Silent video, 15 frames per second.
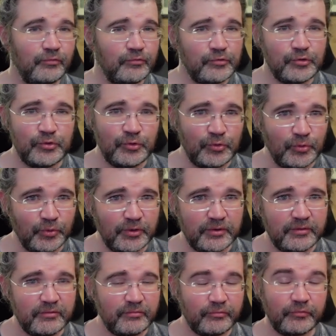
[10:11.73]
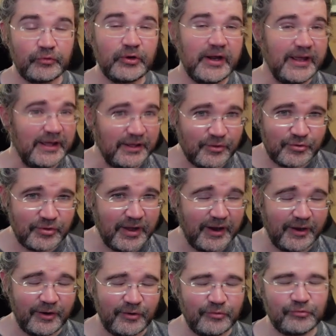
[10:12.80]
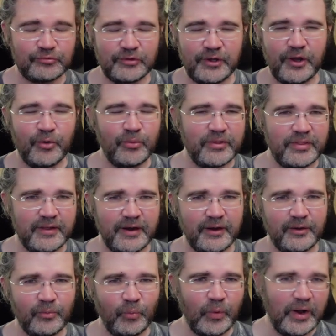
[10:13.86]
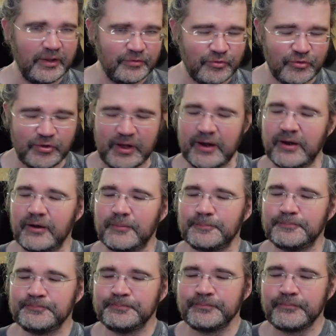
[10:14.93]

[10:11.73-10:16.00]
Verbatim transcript: two free shares to go with their one share.